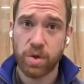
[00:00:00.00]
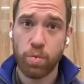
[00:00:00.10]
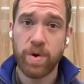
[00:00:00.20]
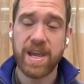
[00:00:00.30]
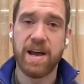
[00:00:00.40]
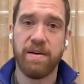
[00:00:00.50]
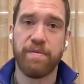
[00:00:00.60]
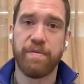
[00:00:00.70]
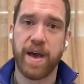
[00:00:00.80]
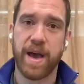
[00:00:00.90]
we
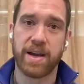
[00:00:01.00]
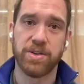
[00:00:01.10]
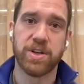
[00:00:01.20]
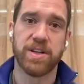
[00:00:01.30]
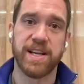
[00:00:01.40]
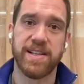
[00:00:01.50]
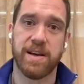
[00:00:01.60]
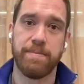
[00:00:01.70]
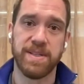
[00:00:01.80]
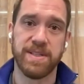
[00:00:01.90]
have uh, consolidated
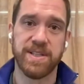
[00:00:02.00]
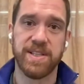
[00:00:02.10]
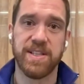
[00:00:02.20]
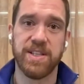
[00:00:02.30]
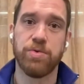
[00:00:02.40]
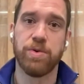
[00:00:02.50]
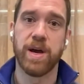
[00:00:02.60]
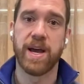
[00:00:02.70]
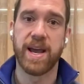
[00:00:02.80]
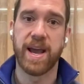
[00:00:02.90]
our businesses into
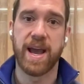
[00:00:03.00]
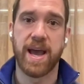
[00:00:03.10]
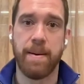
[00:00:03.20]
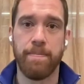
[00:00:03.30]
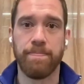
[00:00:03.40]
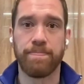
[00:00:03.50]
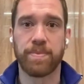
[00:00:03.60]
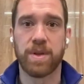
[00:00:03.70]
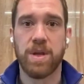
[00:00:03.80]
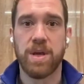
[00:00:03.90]
a um,
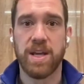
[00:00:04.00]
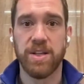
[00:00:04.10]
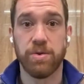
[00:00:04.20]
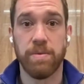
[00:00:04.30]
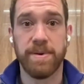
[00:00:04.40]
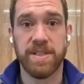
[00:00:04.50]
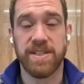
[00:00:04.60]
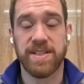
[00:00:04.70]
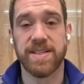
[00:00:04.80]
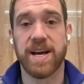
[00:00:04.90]
into a
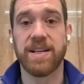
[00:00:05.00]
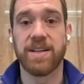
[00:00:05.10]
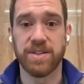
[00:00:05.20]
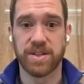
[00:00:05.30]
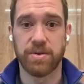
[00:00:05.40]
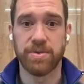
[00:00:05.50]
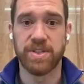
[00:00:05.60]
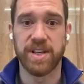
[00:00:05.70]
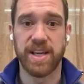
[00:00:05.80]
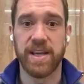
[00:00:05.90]
business design
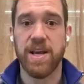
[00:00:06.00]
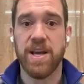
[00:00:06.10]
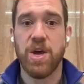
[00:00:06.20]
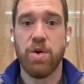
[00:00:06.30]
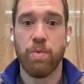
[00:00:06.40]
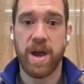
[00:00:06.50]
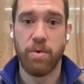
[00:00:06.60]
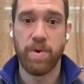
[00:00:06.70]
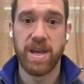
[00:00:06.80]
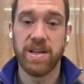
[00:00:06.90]
consultancy
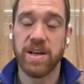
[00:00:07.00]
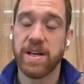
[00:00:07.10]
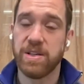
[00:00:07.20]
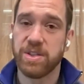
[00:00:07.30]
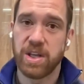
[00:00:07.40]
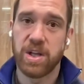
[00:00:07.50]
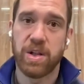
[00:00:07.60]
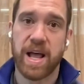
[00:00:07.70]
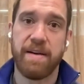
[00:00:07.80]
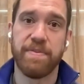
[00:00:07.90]
where we
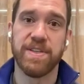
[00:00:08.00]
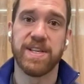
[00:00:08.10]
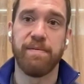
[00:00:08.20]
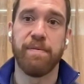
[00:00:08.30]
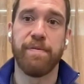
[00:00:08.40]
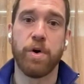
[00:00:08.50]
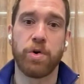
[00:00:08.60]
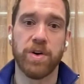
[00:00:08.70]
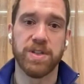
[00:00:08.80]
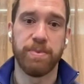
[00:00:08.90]
still have the same
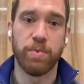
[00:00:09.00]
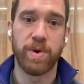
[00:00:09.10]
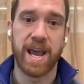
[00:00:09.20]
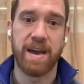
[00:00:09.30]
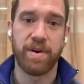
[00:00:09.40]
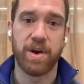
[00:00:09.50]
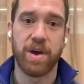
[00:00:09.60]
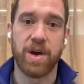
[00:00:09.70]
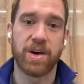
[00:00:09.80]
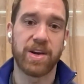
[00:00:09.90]
focus, but we have
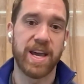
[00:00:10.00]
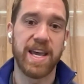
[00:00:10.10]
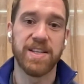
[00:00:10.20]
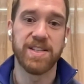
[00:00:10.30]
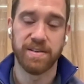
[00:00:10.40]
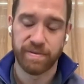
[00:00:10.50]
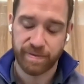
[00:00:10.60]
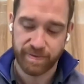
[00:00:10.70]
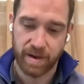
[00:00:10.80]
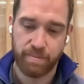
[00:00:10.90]
a, a cohesive
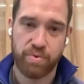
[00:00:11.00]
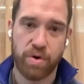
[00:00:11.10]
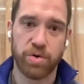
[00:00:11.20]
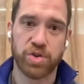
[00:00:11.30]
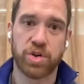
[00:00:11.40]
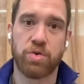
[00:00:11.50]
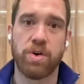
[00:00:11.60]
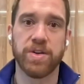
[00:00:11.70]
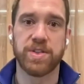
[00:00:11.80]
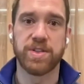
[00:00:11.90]
approach
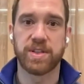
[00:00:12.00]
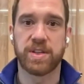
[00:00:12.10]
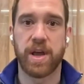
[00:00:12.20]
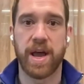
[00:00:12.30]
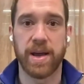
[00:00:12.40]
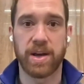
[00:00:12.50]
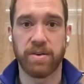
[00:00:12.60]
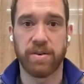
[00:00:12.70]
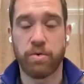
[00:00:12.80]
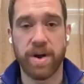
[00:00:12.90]
across uh,
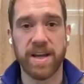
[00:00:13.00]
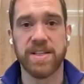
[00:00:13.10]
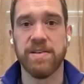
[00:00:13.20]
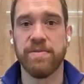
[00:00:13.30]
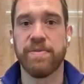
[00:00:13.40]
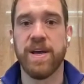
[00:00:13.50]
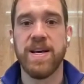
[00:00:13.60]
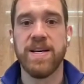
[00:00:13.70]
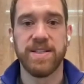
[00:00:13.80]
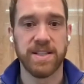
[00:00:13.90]
kind of creative
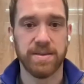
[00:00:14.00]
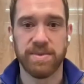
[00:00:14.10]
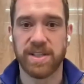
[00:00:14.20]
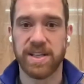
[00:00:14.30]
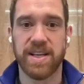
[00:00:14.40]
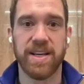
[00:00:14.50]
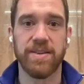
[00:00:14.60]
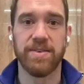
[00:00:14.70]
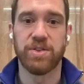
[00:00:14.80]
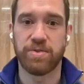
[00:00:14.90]
systems
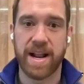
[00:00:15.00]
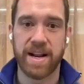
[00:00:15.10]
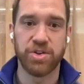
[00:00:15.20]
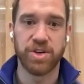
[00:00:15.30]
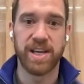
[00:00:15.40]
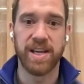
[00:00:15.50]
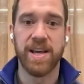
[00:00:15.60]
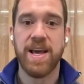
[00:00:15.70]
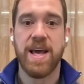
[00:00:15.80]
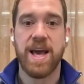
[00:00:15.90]
thinking strategy
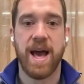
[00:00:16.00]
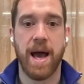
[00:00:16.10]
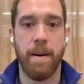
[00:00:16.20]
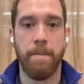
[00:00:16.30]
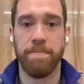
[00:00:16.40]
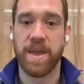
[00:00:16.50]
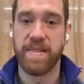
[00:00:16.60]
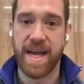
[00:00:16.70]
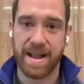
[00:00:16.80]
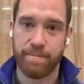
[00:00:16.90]
um,
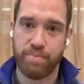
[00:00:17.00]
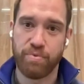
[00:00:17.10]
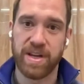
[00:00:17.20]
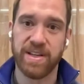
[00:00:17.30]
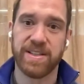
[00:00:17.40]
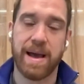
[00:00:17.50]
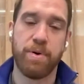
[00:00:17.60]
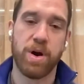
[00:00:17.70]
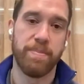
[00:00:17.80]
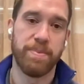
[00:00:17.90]
that brings
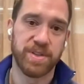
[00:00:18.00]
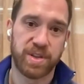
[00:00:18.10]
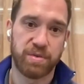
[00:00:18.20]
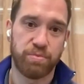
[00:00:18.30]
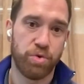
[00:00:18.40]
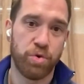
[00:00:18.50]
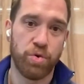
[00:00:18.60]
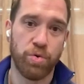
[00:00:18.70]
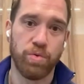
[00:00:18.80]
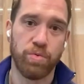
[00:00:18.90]
that purpose
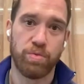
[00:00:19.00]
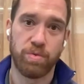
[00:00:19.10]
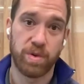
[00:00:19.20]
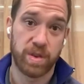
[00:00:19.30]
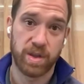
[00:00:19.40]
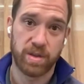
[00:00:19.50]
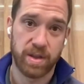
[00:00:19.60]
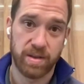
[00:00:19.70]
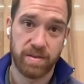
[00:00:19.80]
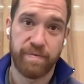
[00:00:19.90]
through the,
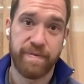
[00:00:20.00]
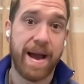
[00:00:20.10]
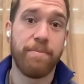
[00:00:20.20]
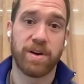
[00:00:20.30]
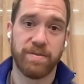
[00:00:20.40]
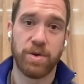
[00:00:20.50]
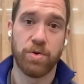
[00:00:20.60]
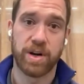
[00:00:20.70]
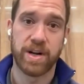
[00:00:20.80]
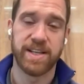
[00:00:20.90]
the, the fabric of the
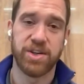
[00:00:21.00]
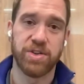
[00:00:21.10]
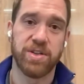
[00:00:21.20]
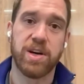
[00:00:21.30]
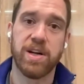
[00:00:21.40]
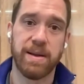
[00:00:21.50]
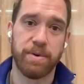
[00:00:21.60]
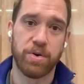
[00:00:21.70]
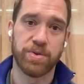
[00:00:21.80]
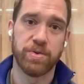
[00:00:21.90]
organization internally,
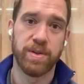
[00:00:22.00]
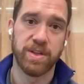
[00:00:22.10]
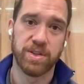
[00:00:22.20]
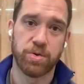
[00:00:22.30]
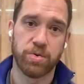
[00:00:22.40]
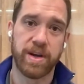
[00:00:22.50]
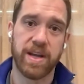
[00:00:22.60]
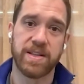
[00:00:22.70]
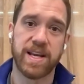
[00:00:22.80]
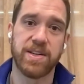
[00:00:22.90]
but also in the story
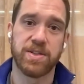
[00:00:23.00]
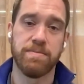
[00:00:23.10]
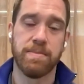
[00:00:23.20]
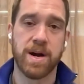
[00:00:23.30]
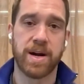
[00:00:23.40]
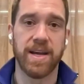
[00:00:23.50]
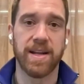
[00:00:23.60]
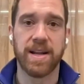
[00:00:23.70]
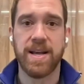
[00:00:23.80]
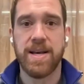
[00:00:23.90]
it takes to
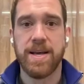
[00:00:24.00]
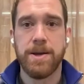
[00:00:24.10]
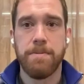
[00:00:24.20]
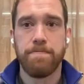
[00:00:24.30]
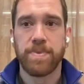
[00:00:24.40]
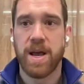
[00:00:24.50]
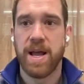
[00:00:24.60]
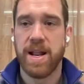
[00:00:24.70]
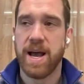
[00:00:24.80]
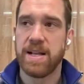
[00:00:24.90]
market.
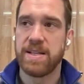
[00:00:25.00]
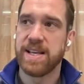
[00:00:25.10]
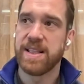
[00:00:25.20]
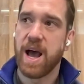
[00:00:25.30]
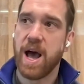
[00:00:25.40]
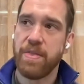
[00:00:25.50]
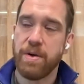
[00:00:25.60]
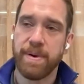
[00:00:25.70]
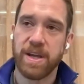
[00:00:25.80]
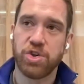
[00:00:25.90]
And I, I'd say the
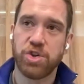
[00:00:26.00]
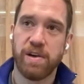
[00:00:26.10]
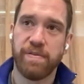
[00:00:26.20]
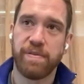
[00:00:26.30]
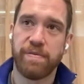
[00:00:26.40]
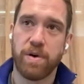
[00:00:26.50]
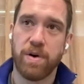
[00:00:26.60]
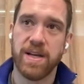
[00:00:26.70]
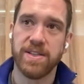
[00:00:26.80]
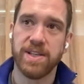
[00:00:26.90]
other big shift
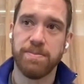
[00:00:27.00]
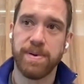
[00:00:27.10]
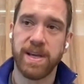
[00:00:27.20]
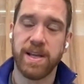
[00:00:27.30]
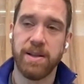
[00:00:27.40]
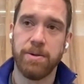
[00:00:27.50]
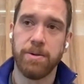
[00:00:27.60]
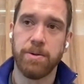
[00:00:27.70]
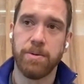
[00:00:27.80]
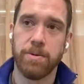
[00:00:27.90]
for us has
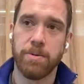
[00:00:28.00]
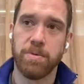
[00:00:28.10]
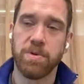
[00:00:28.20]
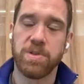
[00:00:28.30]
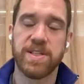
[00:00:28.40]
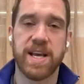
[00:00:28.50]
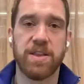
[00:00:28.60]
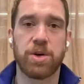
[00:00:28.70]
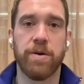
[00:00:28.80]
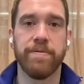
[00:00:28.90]
been to take
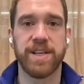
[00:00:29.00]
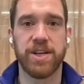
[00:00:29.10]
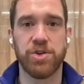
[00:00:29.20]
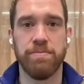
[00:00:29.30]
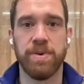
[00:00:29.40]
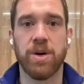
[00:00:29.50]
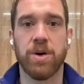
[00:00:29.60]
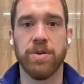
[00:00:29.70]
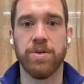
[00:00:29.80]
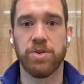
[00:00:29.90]
the conversation
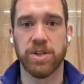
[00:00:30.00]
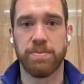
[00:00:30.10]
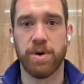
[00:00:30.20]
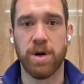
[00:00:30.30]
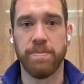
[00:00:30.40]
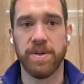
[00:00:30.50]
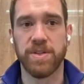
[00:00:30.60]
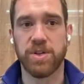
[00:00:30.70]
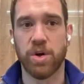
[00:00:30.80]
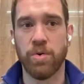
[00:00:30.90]
beyond just
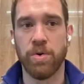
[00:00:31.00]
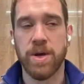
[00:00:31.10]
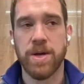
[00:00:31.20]
purpose. So,